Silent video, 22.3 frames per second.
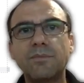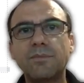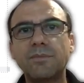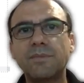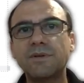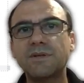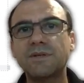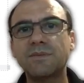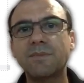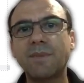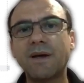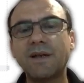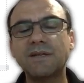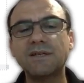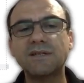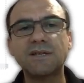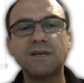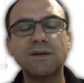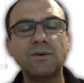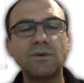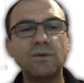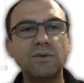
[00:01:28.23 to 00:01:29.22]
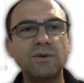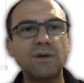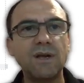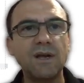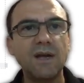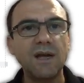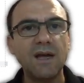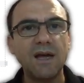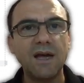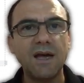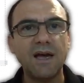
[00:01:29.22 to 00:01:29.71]
Smart and Skilled
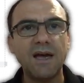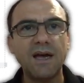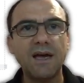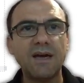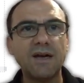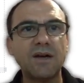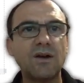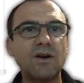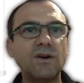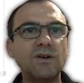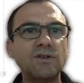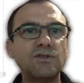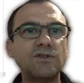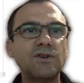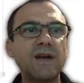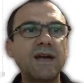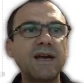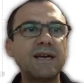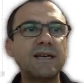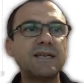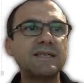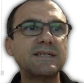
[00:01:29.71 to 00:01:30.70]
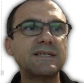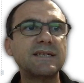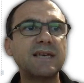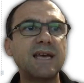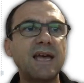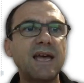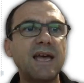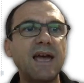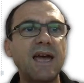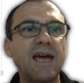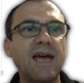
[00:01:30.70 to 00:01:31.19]
contracts,
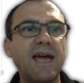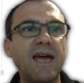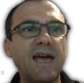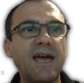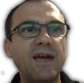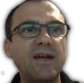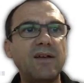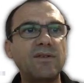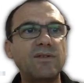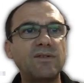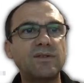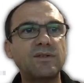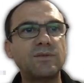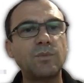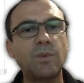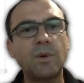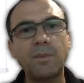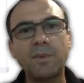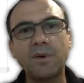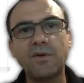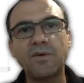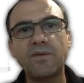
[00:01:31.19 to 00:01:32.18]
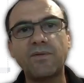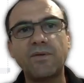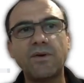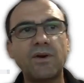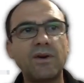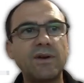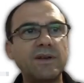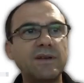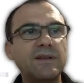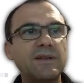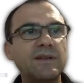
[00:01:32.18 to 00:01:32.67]
and we'll be
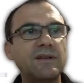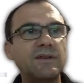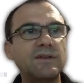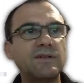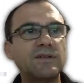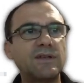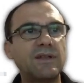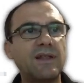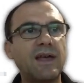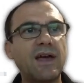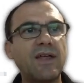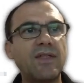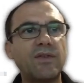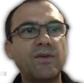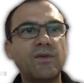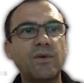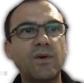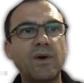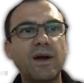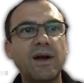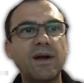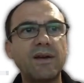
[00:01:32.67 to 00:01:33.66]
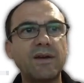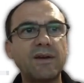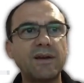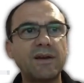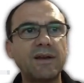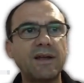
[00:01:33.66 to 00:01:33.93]
referring to that throughout